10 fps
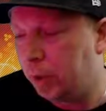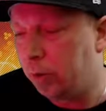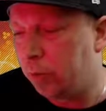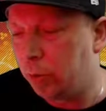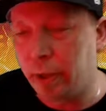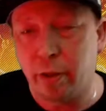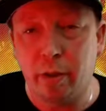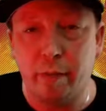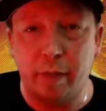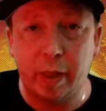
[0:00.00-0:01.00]
You can render
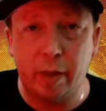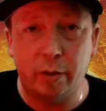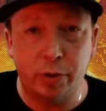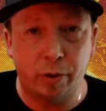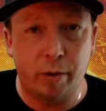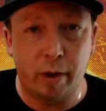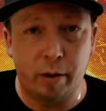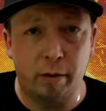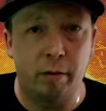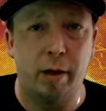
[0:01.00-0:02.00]
your videos. You
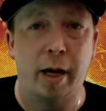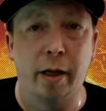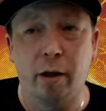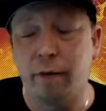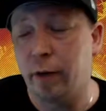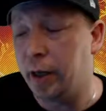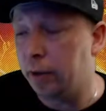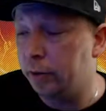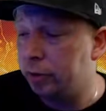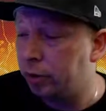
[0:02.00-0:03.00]
can edit your
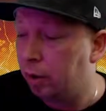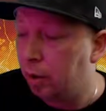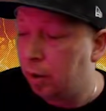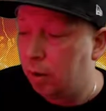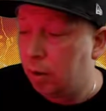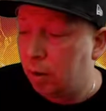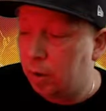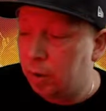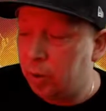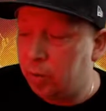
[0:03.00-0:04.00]
videos.
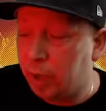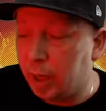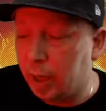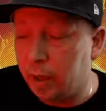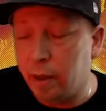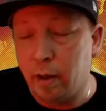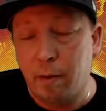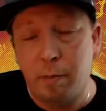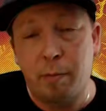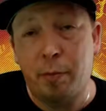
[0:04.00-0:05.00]
You can
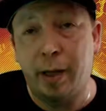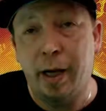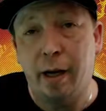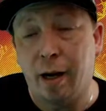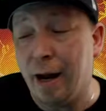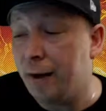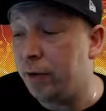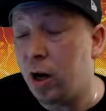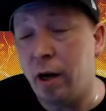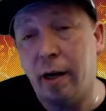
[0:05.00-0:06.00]
play. I have
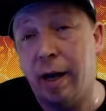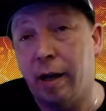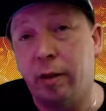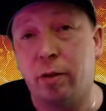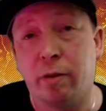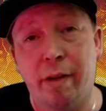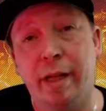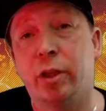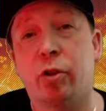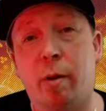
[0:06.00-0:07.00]
not had
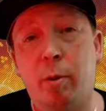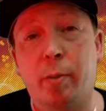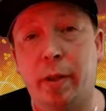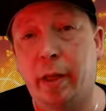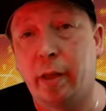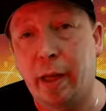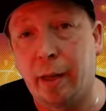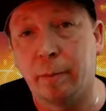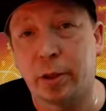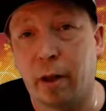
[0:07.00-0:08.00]
any trouble playing
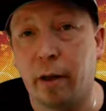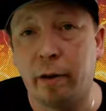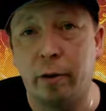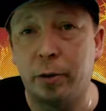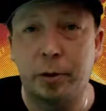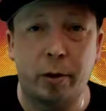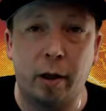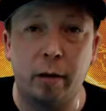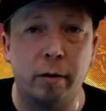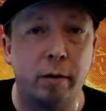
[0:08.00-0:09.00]
games on
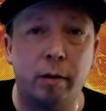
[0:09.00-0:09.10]
Ultra